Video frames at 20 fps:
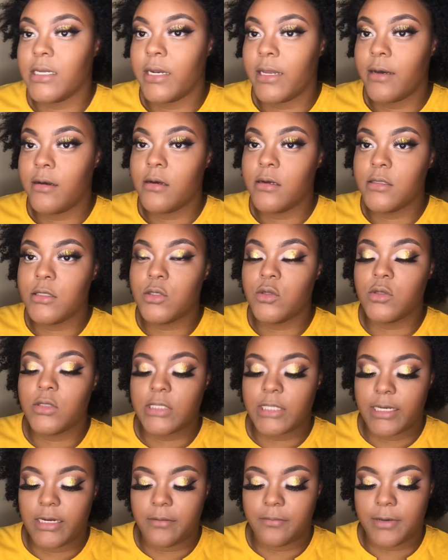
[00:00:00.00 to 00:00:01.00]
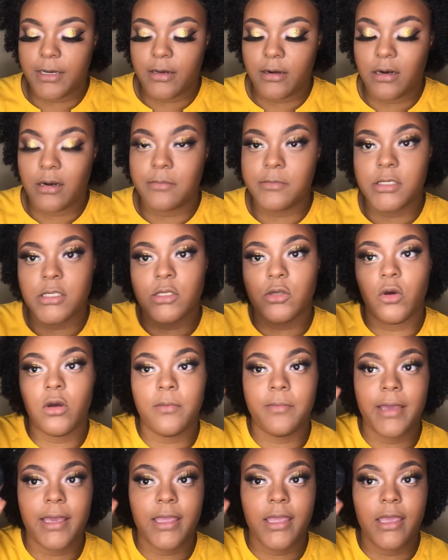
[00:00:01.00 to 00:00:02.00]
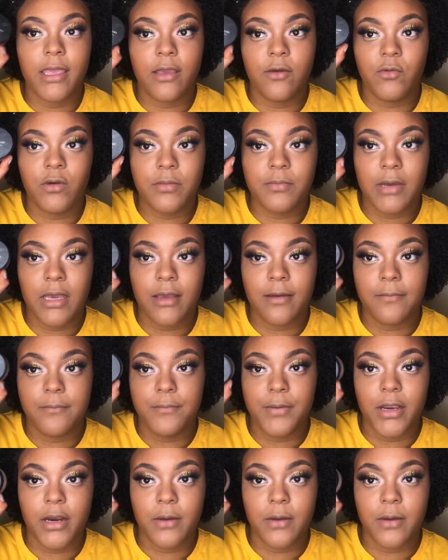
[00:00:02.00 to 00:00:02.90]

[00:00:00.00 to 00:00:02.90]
now onto setting powder. I'm just going back in with my Bare